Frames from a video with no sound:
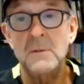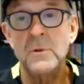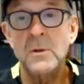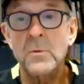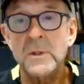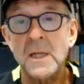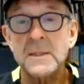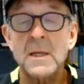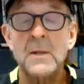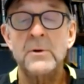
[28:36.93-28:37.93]
would,
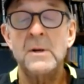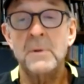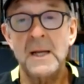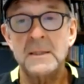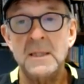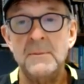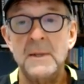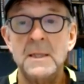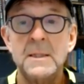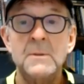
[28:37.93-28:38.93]
not tolerate black
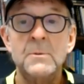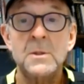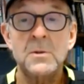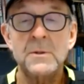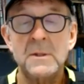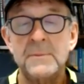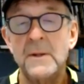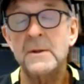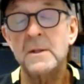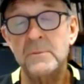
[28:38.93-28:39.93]
teammates and he was told that by
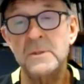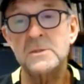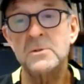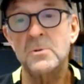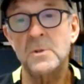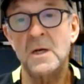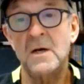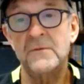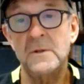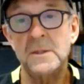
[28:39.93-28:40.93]
the commissioner's
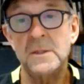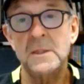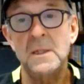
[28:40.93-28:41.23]
office